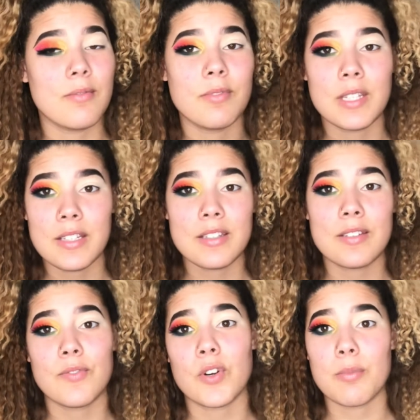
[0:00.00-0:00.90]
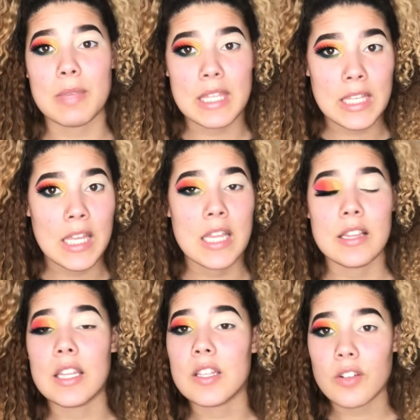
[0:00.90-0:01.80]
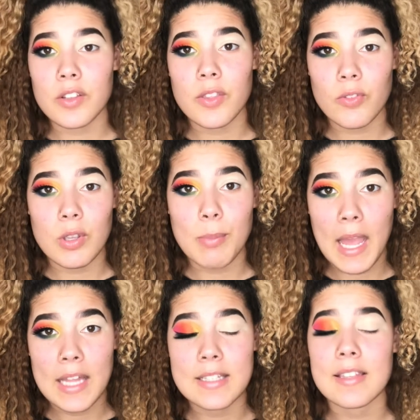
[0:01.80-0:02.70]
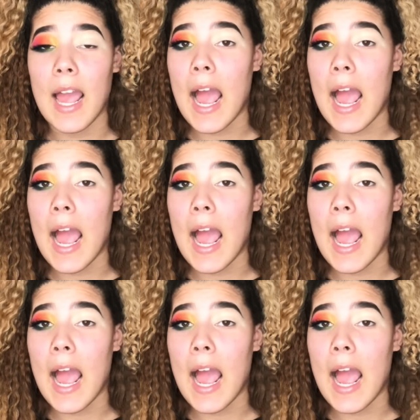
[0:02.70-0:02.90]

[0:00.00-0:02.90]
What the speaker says: This, for me, these are the 3 palettes that